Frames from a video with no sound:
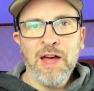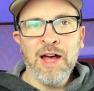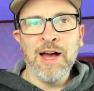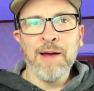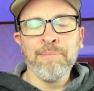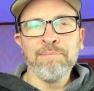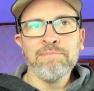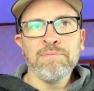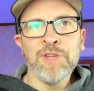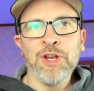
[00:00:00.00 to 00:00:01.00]

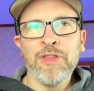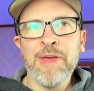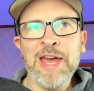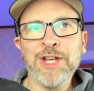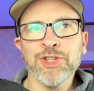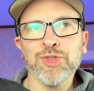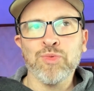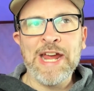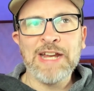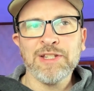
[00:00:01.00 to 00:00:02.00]
They may just
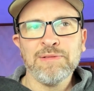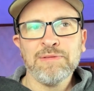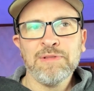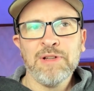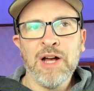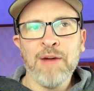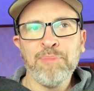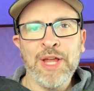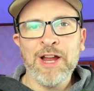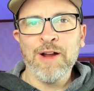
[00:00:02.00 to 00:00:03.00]
rate a
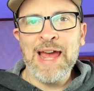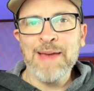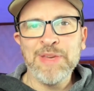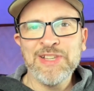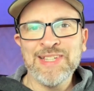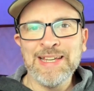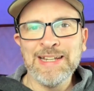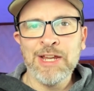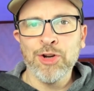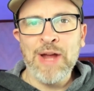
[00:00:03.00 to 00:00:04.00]
player A, B, C,
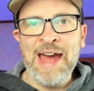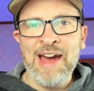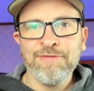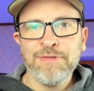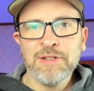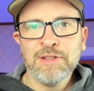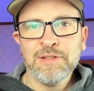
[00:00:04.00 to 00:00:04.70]
D, or F